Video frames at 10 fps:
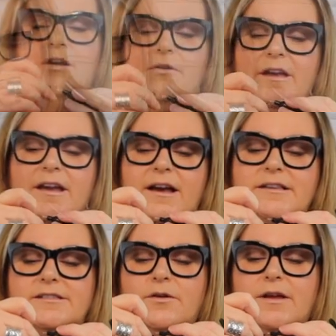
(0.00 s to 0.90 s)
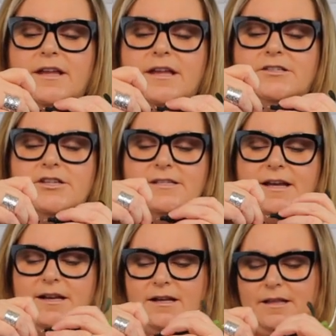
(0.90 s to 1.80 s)
Okay, guys, so it just
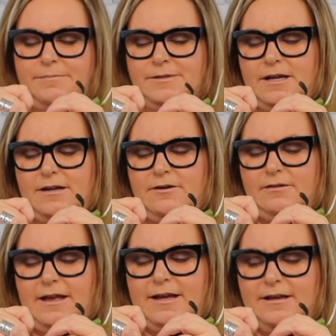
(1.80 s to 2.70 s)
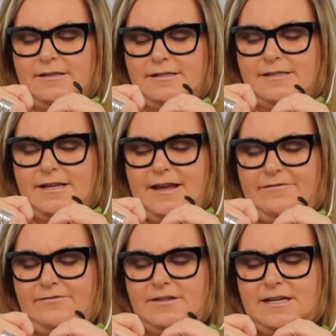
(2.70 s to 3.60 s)
kind of clips on here like a
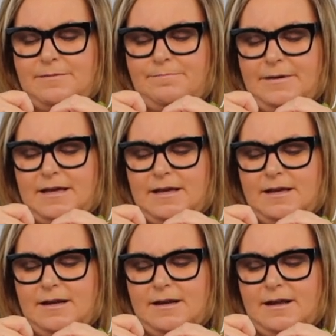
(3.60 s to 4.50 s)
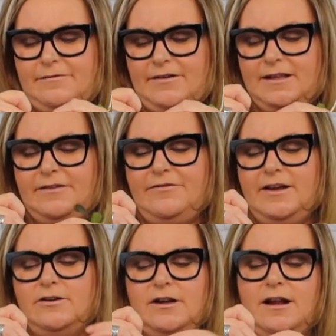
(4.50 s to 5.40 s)
safety pin. I finally
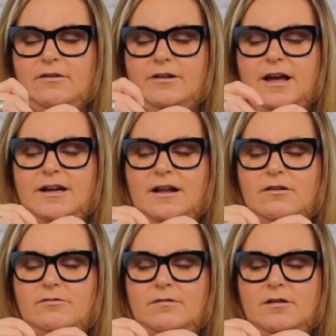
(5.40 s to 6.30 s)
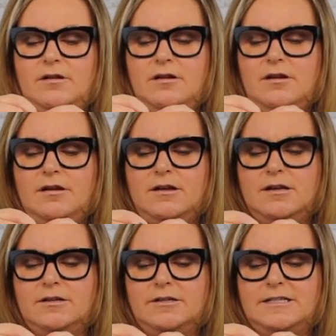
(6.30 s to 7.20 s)
figured it out, got it out.
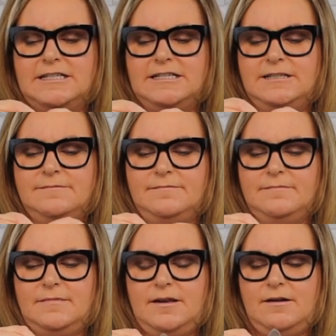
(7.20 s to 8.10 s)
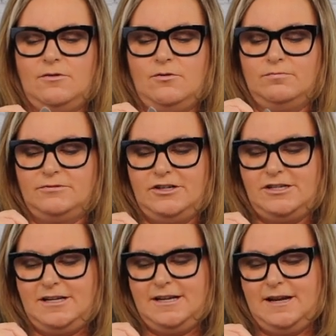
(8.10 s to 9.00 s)
Okay.
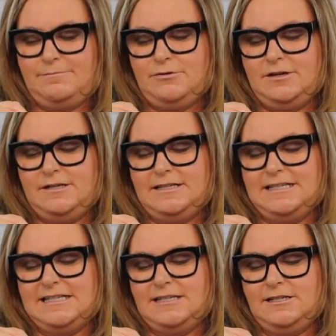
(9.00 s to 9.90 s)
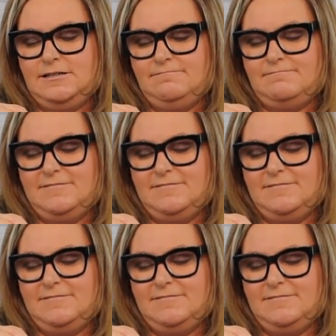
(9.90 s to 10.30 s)
Gigi, can I put it together?